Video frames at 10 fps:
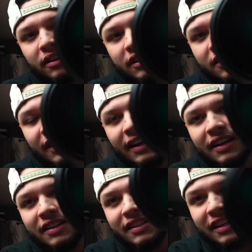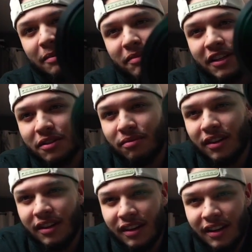So I kind of just keep this
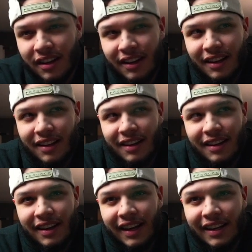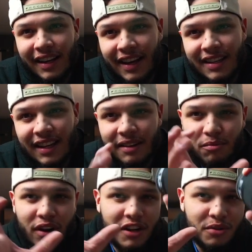one in case I
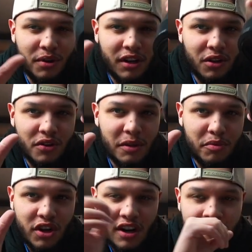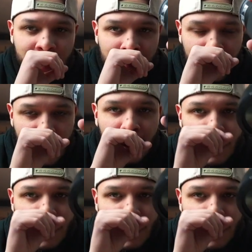want to do a close-up shot of something.